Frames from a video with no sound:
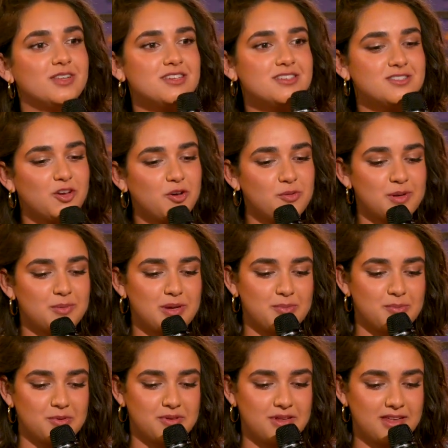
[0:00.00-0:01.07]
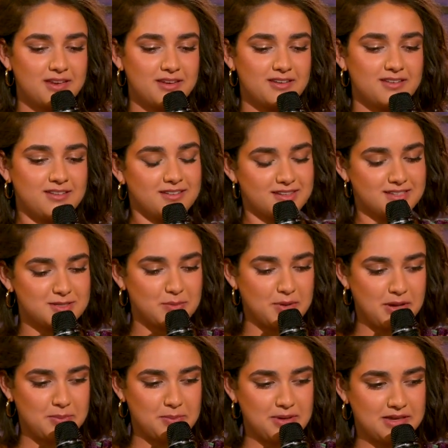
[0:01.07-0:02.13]
There's so many people that
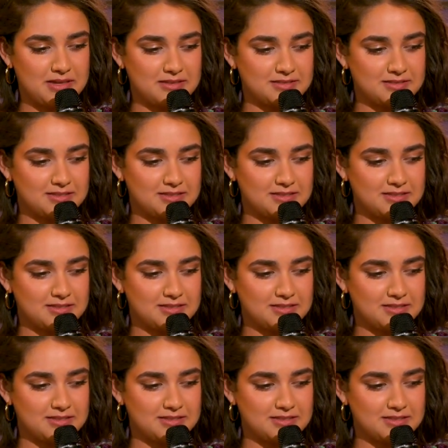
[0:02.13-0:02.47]
inspire me.